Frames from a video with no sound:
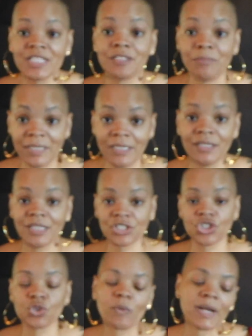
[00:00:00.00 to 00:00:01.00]
is me, this
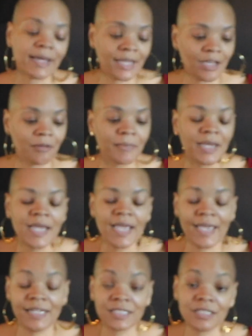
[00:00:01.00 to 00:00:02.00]
is what I am,
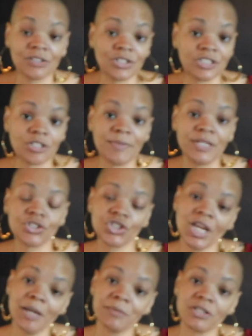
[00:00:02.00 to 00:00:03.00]
and it's nothing to be
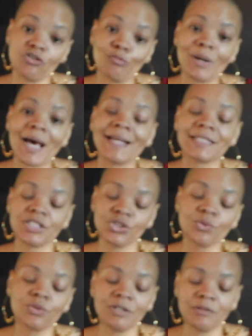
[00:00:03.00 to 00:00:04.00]
ashamed of, but I
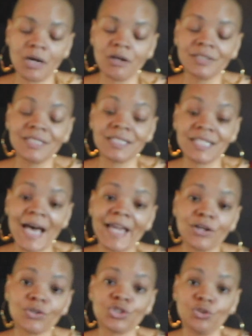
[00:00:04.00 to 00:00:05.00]
still
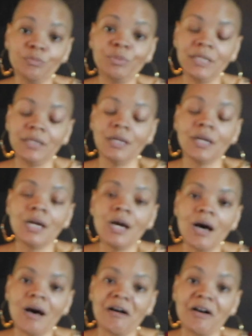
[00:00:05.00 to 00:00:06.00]
desire to be
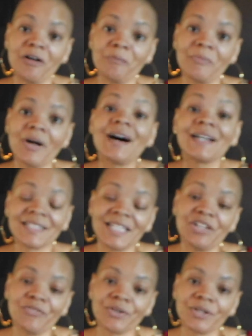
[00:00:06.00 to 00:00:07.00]
a
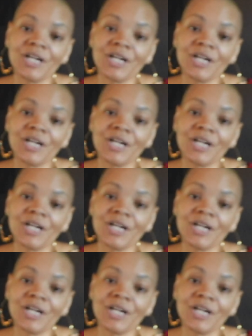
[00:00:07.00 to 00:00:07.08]
saver.